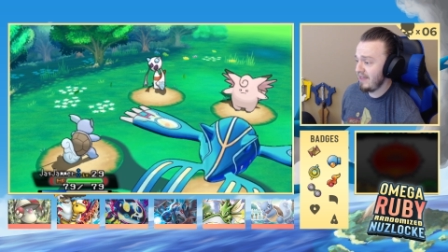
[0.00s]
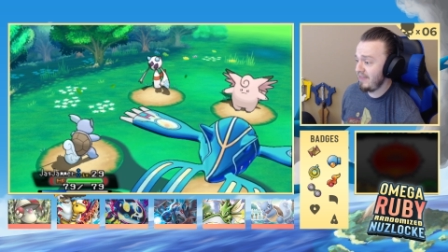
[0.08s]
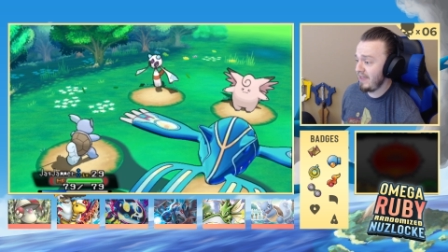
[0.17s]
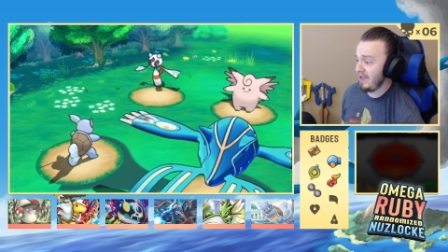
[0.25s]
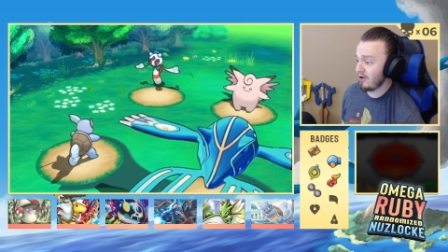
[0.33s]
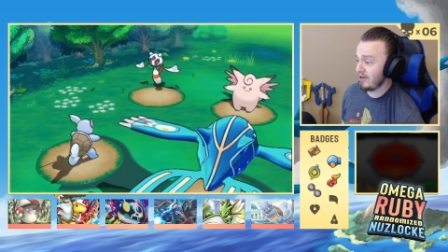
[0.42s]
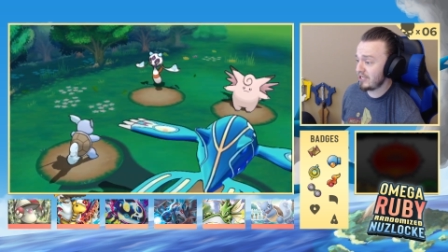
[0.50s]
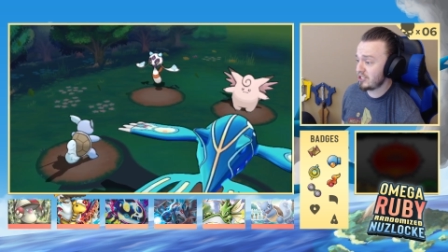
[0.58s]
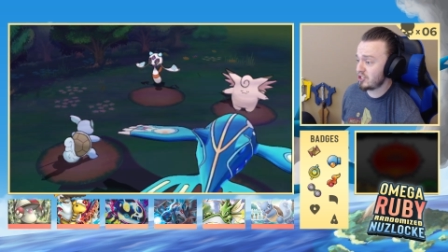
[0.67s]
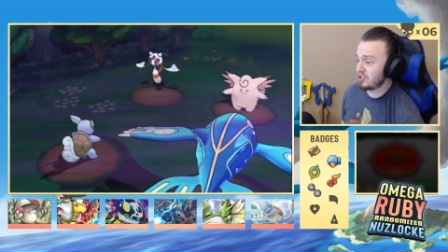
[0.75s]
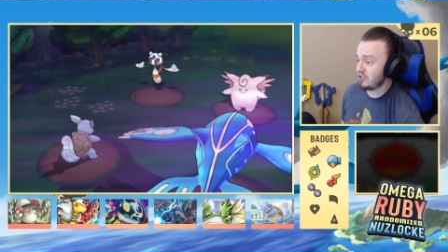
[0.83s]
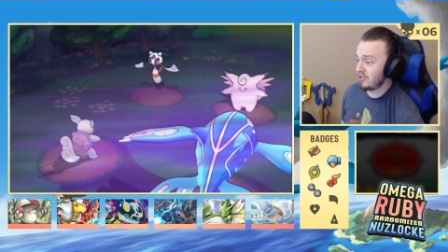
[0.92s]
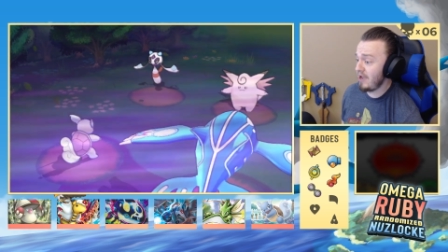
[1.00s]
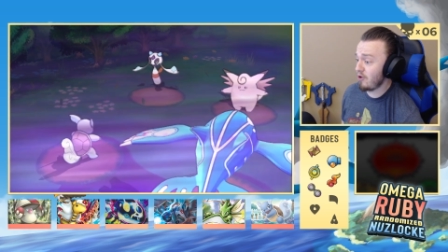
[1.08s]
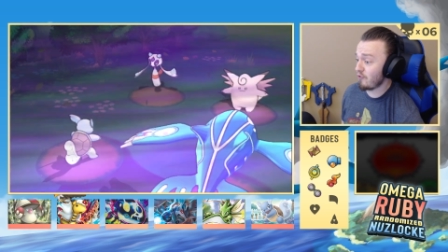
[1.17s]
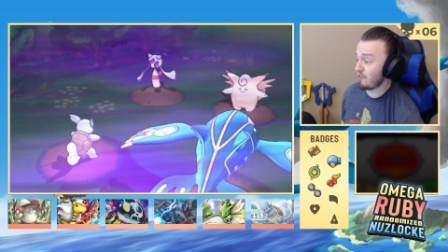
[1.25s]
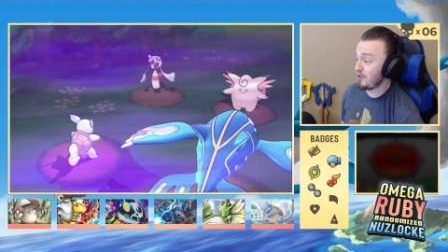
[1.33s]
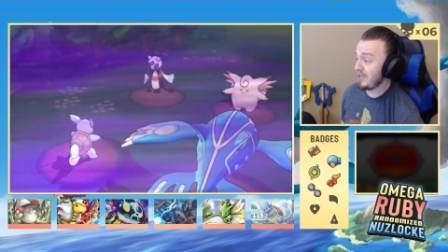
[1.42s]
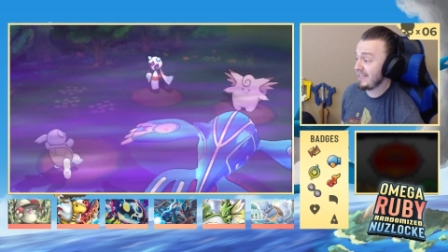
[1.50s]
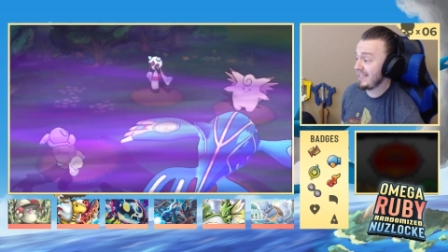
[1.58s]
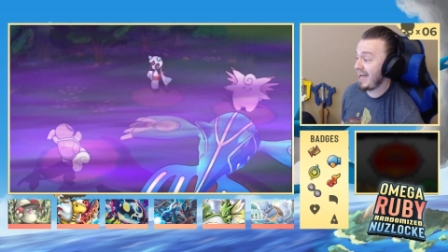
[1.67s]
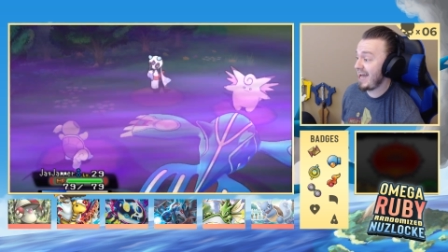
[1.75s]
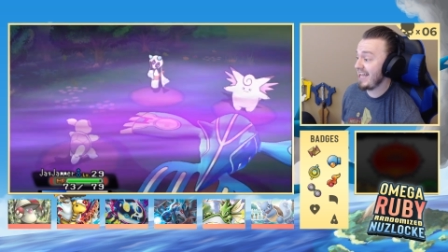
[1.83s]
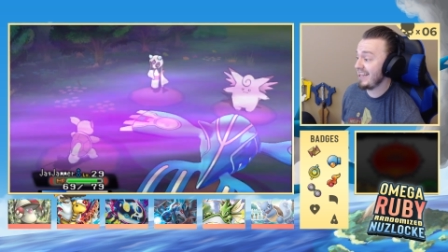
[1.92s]
They are really
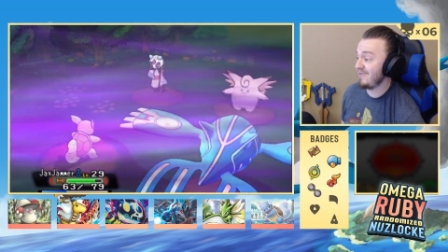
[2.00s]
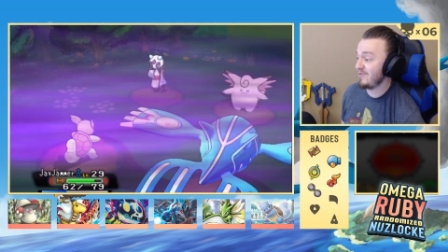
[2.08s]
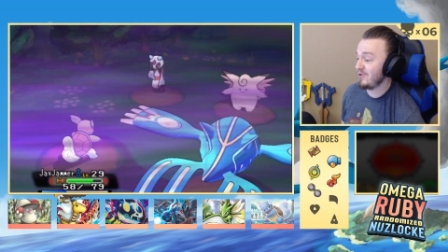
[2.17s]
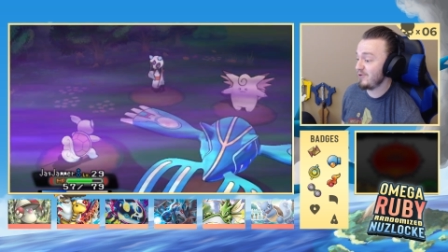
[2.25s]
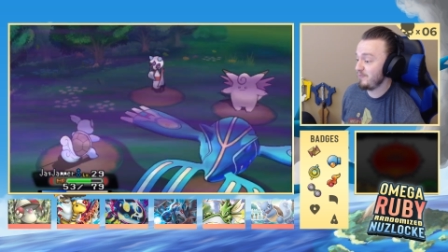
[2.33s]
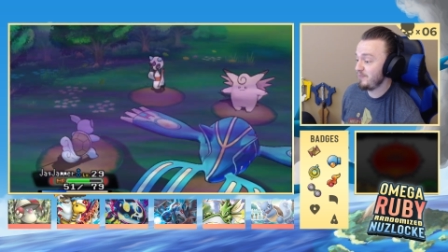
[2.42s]
high leveled.